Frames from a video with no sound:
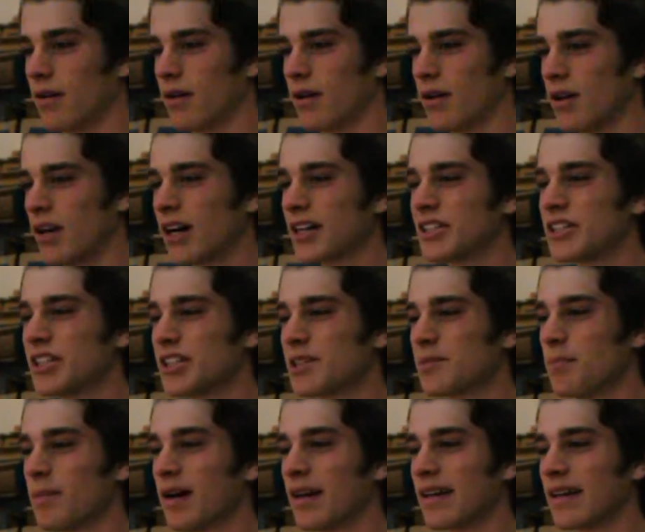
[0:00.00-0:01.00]
Not just
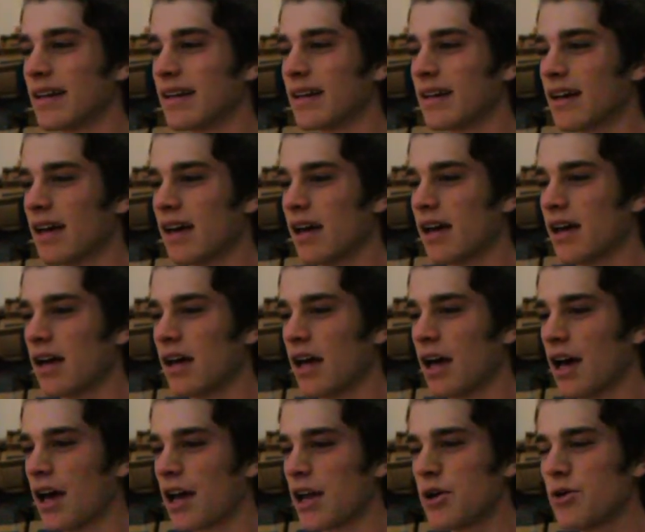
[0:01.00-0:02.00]
money.
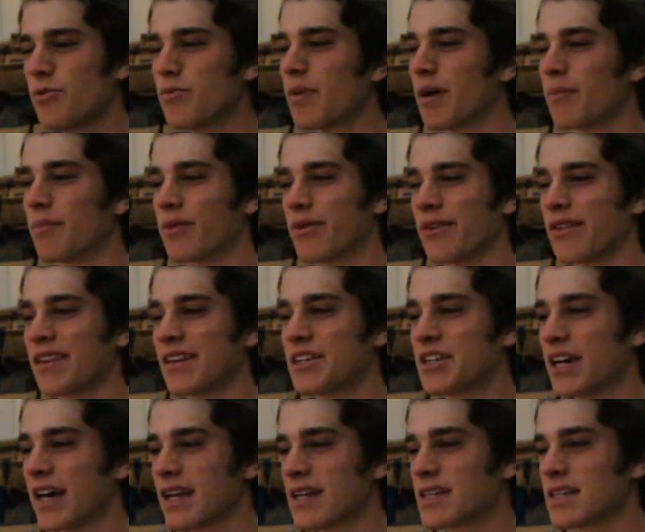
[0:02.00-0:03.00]
You remember the
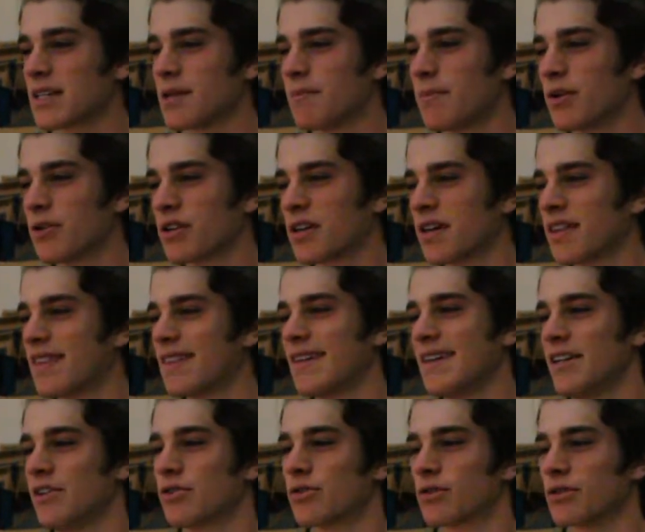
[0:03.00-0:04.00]
chance to build
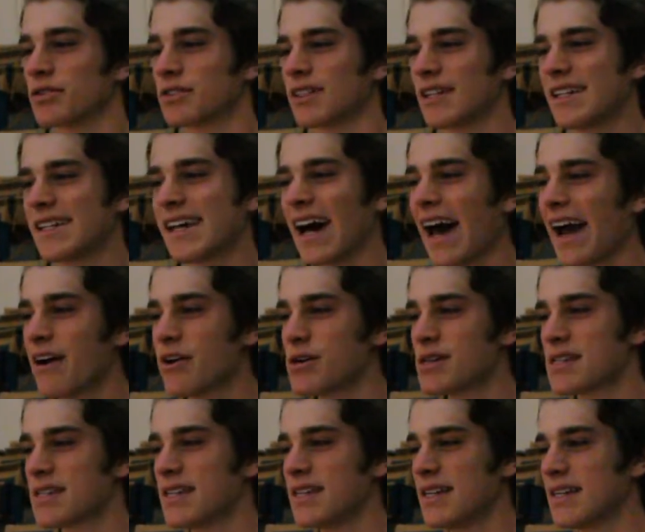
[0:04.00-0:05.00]
cathedrals, entire
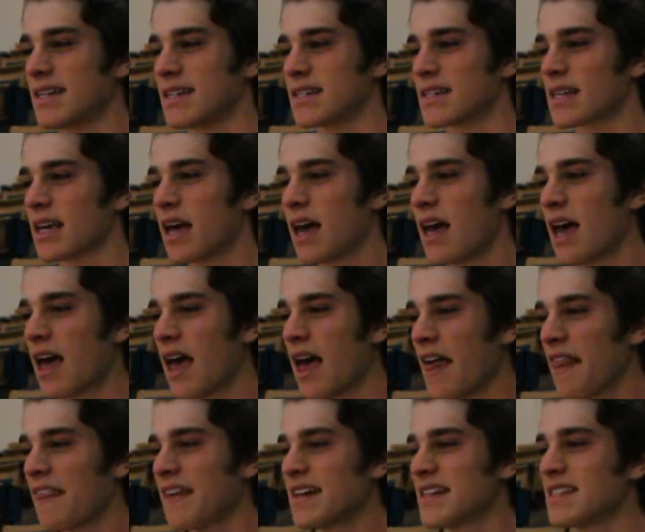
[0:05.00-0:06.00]
cities,
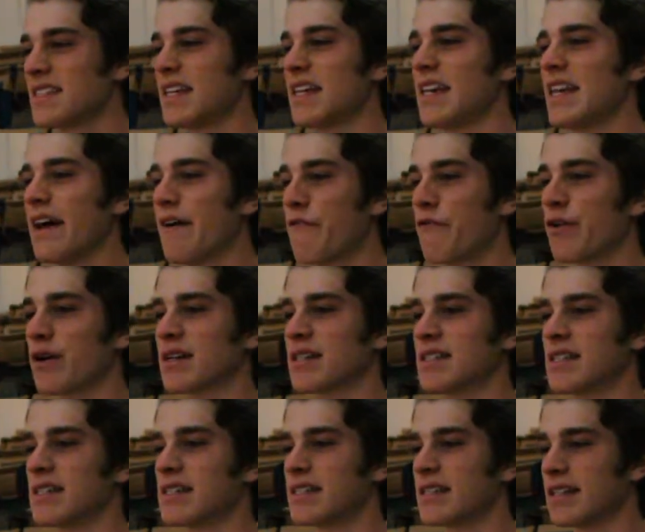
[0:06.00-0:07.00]
things that never
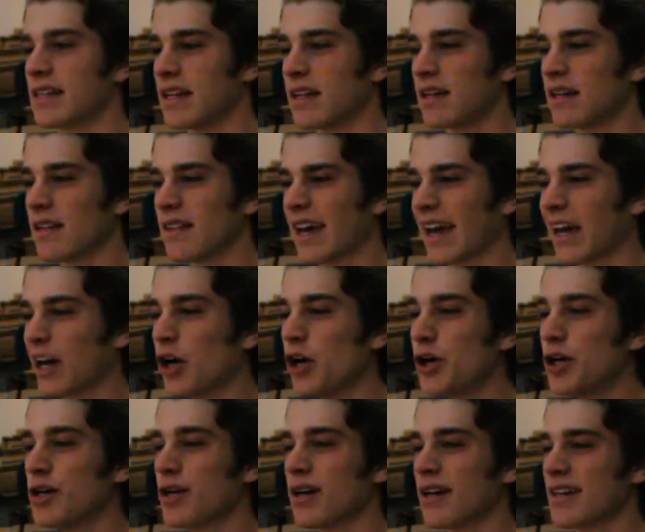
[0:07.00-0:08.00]
existed, that
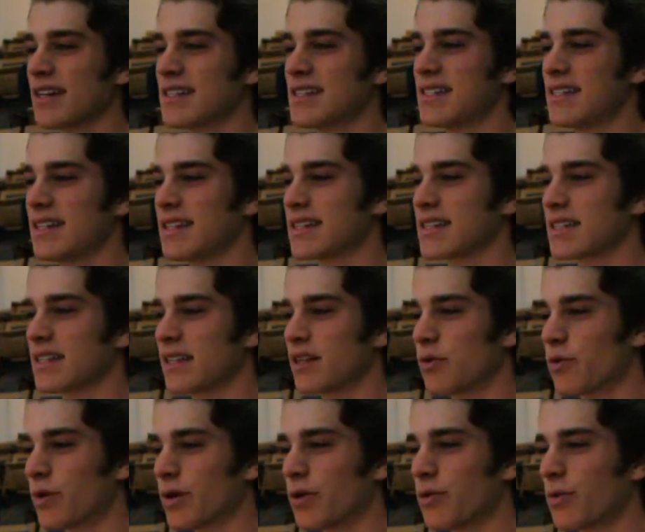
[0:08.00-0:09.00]
could not exist in
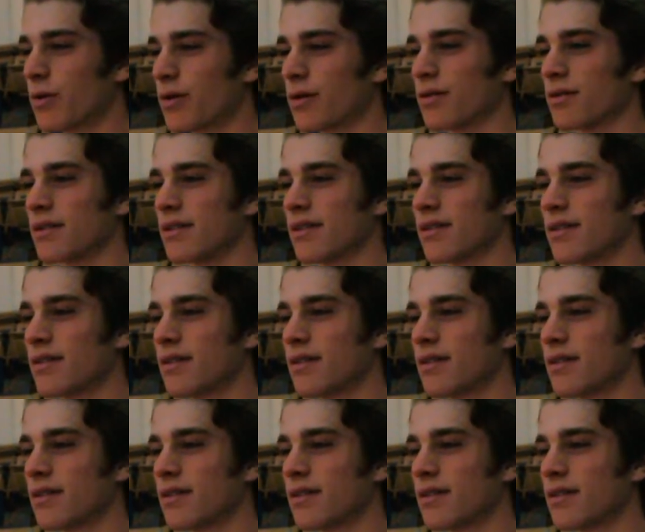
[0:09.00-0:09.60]
the real world.